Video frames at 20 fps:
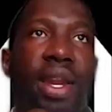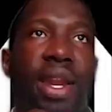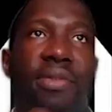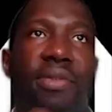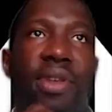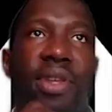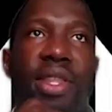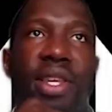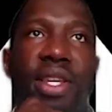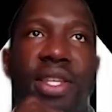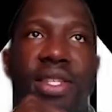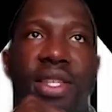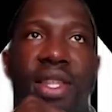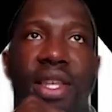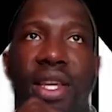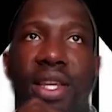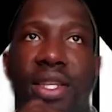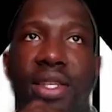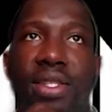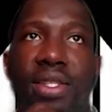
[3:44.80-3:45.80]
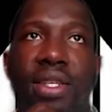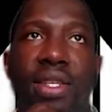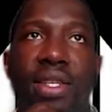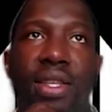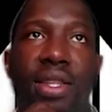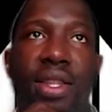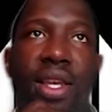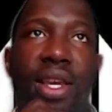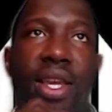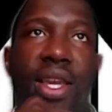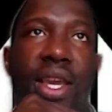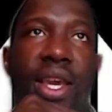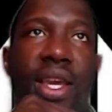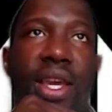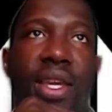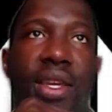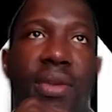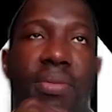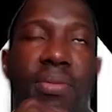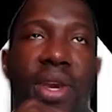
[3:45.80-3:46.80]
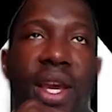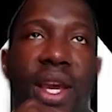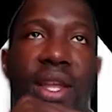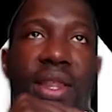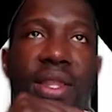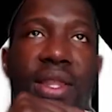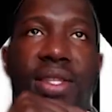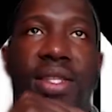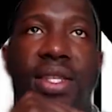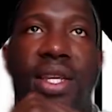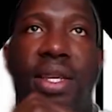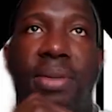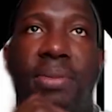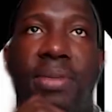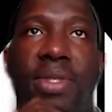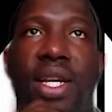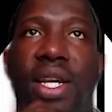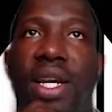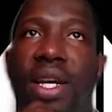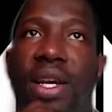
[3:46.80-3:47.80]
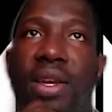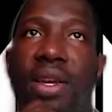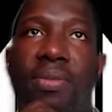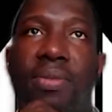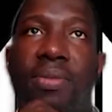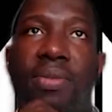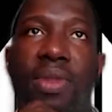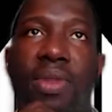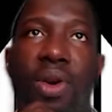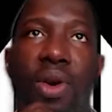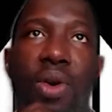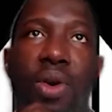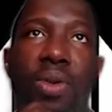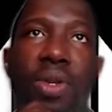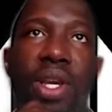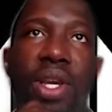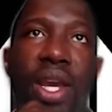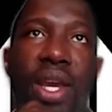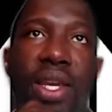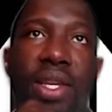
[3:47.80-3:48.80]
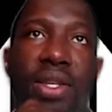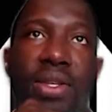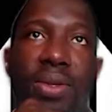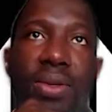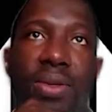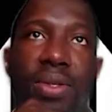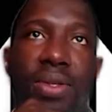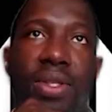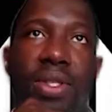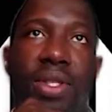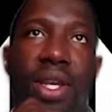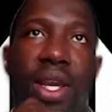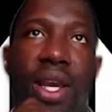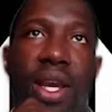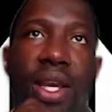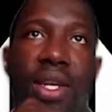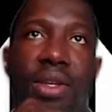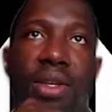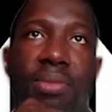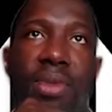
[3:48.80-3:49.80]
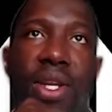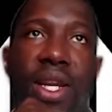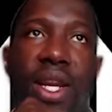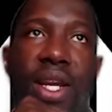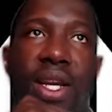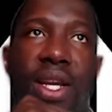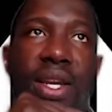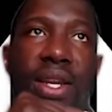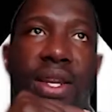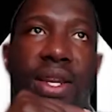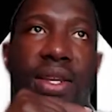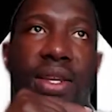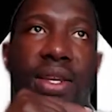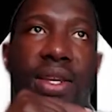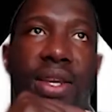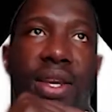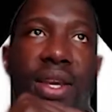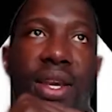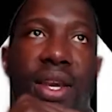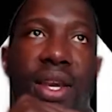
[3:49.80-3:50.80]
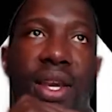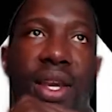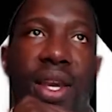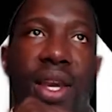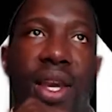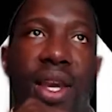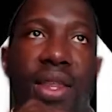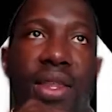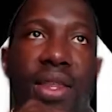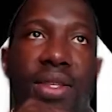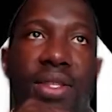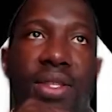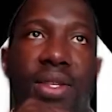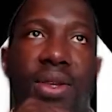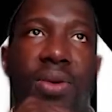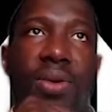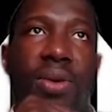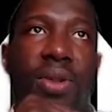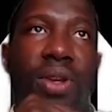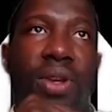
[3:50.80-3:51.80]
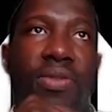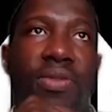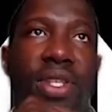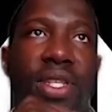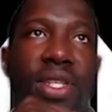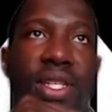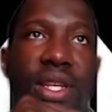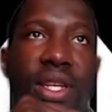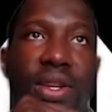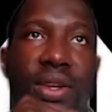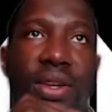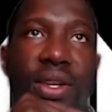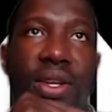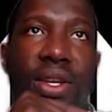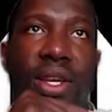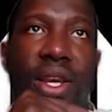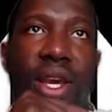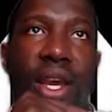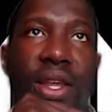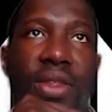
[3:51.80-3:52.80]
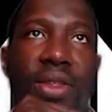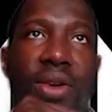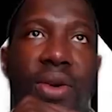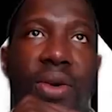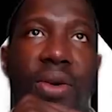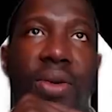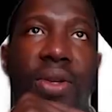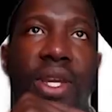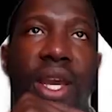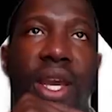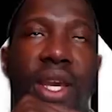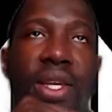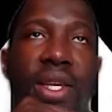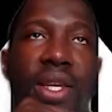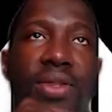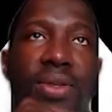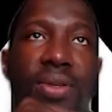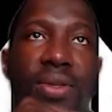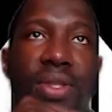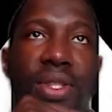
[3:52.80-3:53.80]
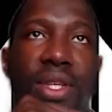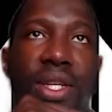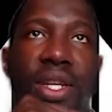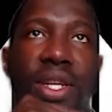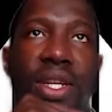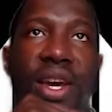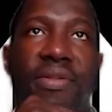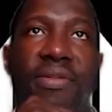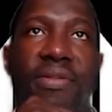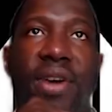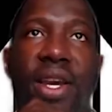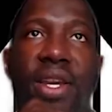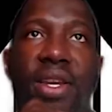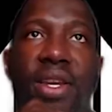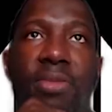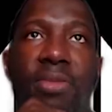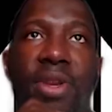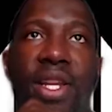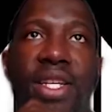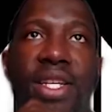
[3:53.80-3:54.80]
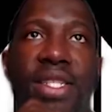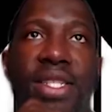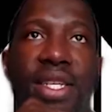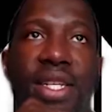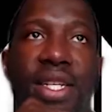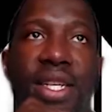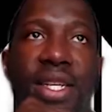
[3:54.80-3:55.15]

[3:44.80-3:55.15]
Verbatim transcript: after these things, there came at the same time the holy angels and the malign, and the soul of the sinner and the holy angels did not find a place in